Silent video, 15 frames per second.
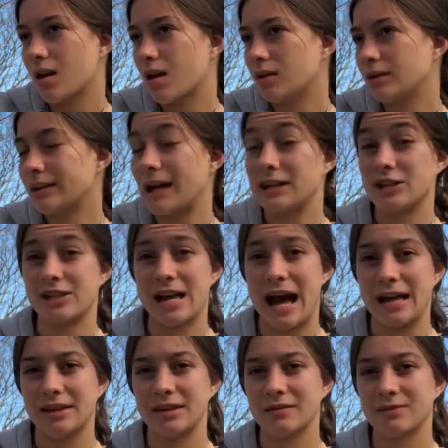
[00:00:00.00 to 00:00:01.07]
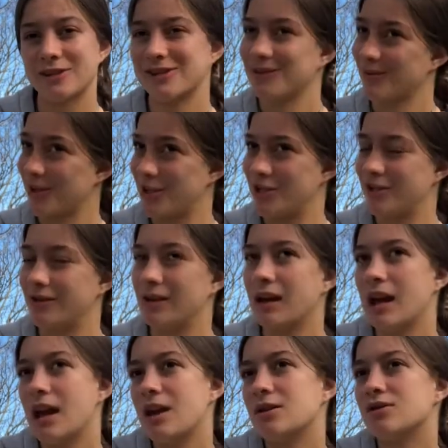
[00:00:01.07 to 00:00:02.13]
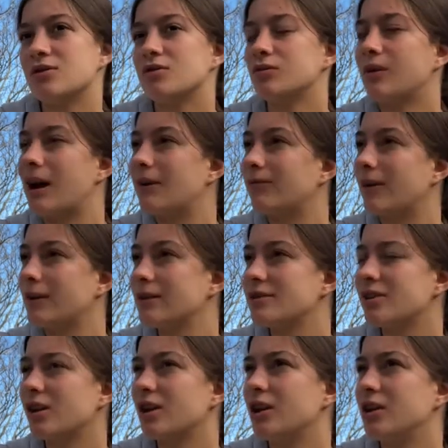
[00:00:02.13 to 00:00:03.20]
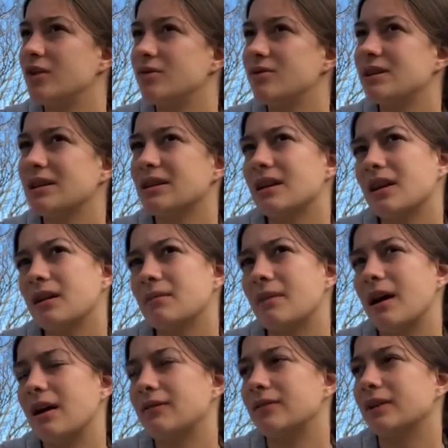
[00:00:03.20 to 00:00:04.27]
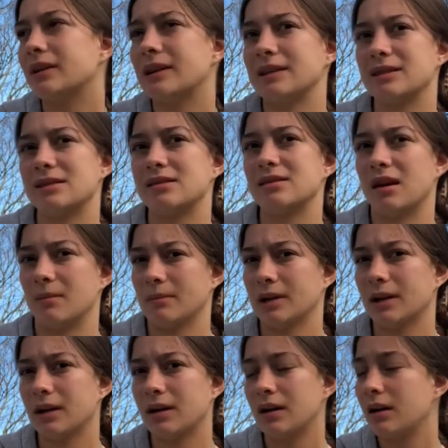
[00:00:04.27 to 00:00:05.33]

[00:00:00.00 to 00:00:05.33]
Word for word: Like, I just had them because they were cute. So I finally started using them, I feel like in the summer.